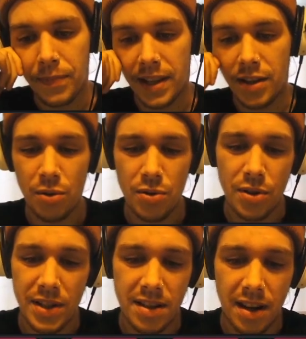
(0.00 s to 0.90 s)
And you can also
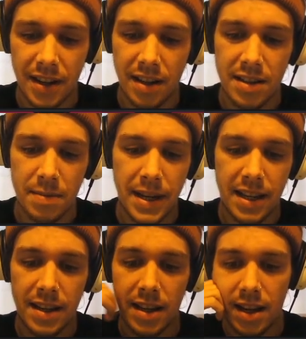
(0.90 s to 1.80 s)
discard a card to
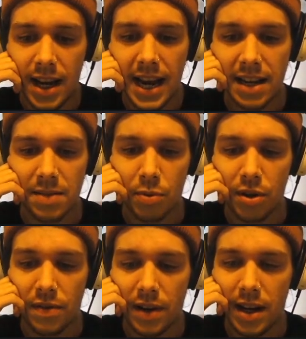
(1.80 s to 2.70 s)
make it
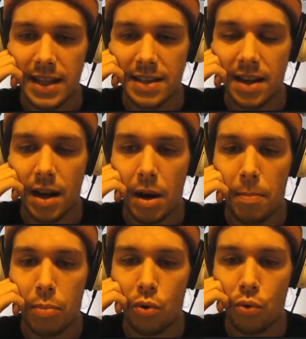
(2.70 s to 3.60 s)
hexproof. It's
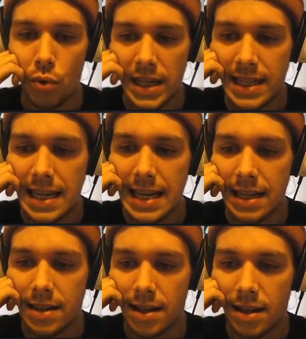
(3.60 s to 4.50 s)
pretty
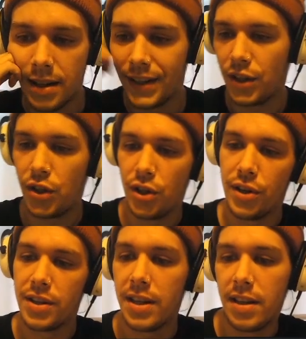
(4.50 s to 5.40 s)
darn
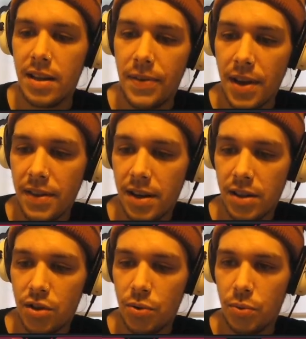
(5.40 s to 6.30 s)
good. The
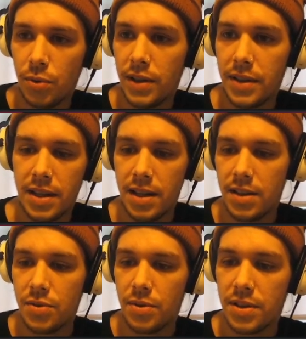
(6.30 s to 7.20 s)
other tool that
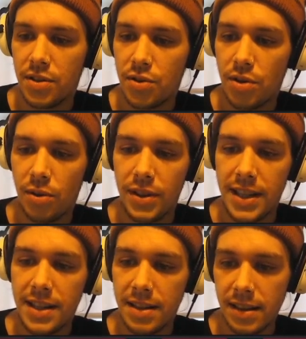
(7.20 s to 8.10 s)
Azorius Control
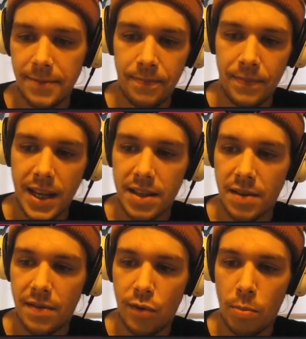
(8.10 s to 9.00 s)
needed is a
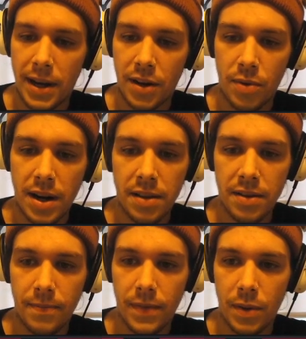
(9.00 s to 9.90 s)
4-mana
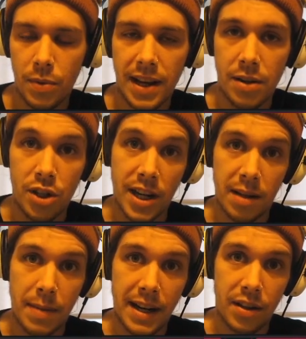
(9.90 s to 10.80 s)
Wrath without a
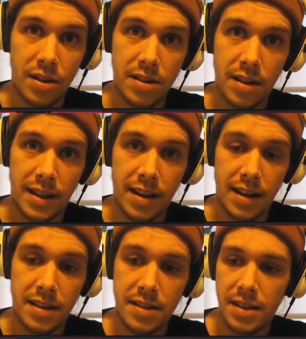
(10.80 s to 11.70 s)
jank mana cost like
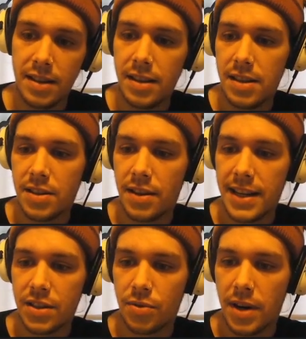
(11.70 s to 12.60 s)
Kaya's, so
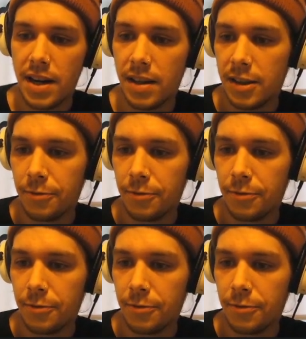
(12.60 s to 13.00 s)
that's great.